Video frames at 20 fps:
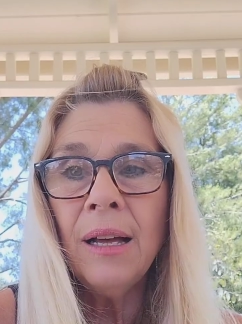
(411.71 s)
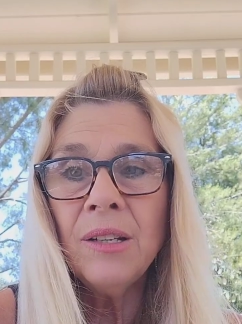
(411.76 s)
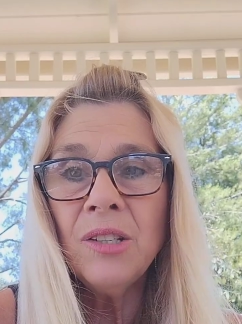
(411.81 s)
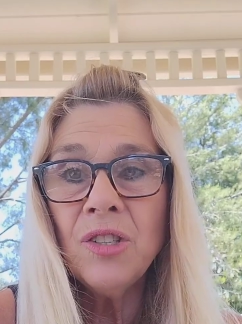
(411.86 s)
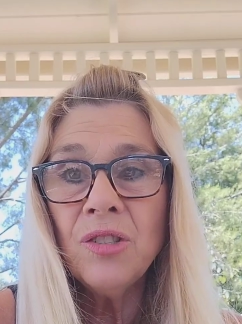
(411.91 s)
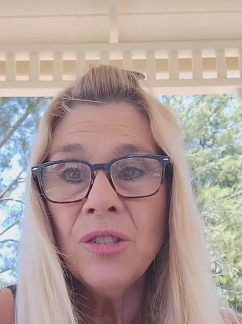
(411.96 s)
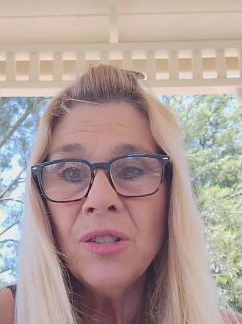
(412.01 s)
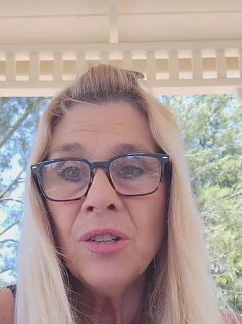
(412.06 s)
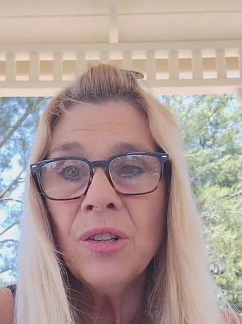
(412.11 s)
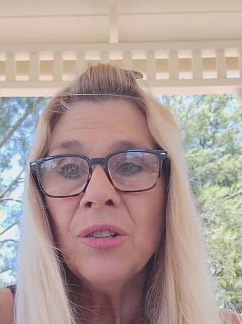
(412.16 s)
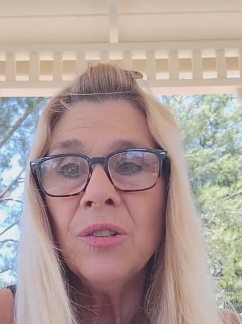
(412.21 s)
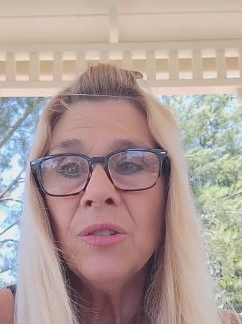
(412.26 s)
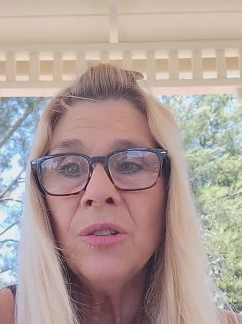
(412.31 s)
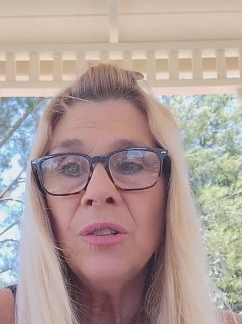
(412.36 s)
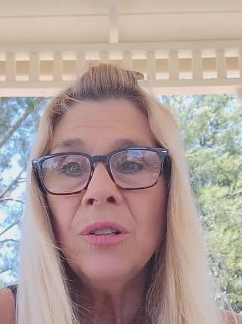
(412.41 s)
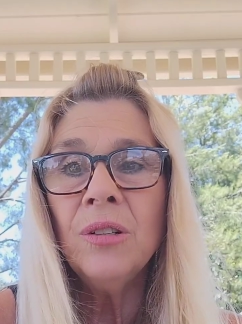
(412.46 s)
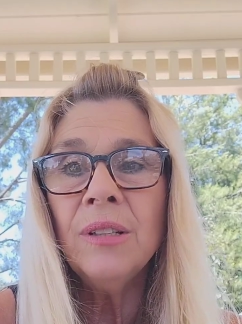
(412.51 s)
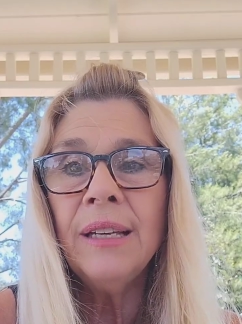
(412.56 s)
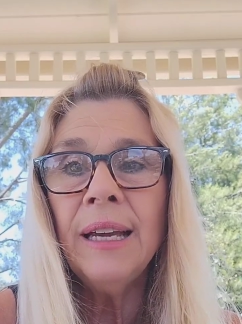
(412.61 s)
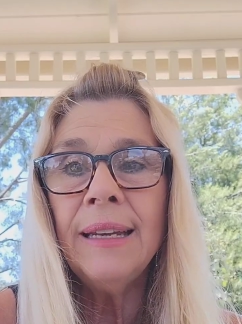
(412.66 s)

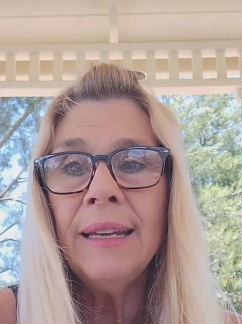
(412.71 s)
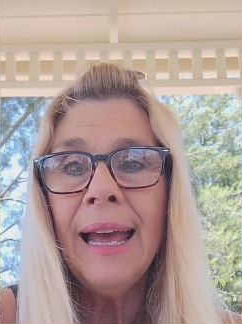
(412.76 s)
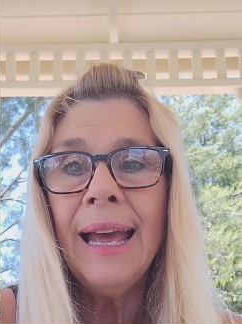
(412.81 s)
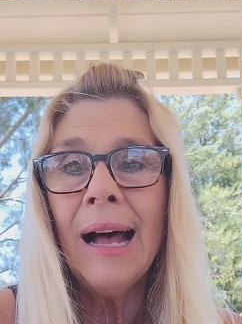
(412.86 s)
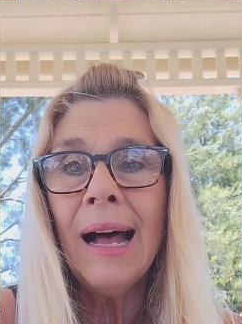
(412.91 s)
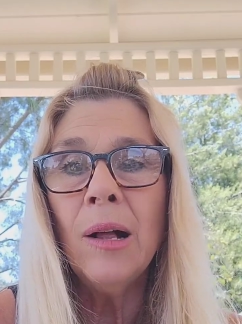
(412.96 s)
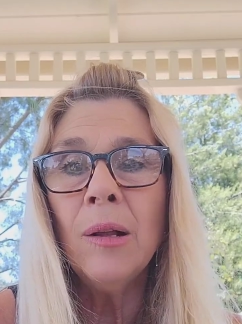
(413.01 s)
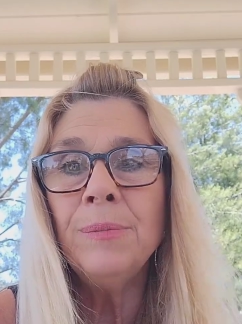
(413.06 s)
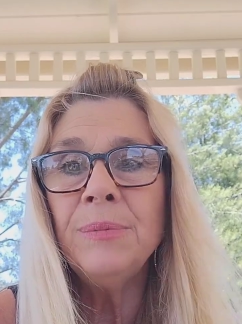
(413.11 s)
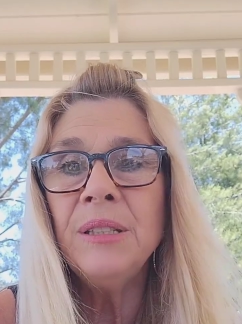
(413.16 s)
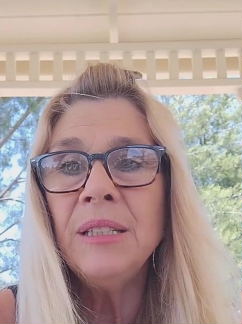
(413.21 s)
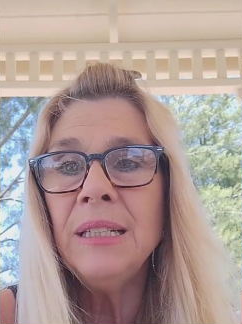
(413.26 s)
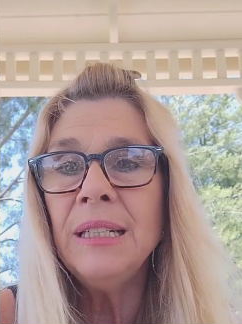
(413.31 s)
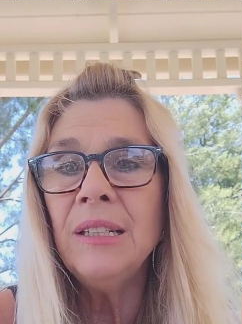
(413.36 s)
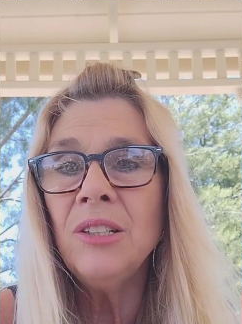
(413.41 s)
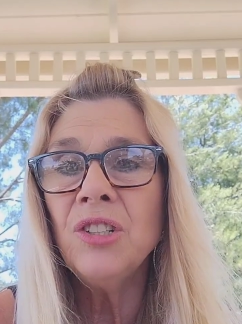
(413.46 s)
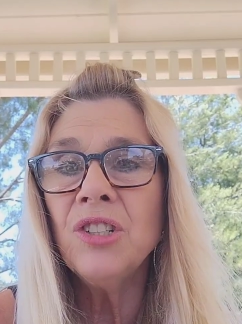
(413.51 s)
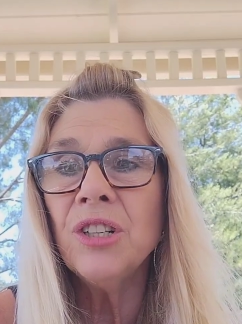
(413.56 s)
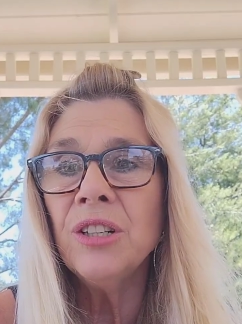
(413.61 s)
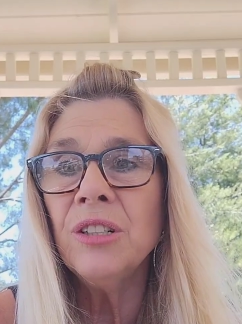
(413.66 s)
circle can help
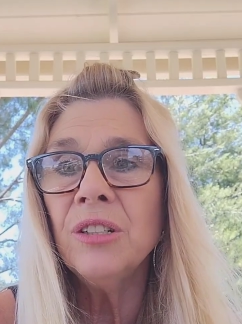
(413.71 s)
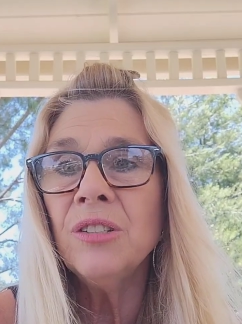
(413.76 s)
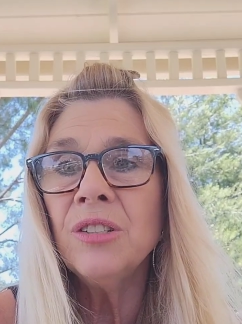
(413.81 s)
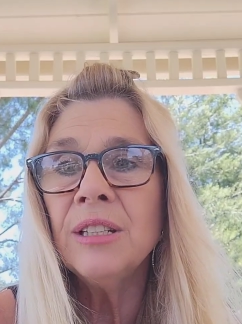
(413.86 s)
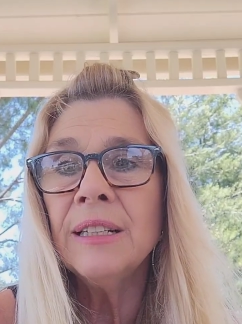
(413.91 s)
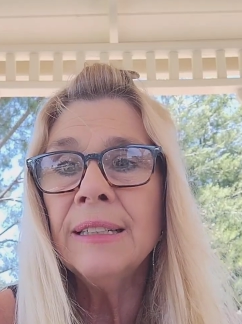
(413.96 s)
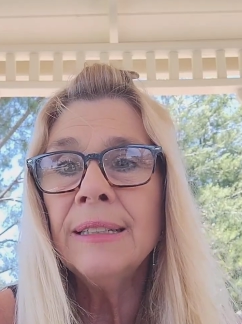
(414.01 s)
teachers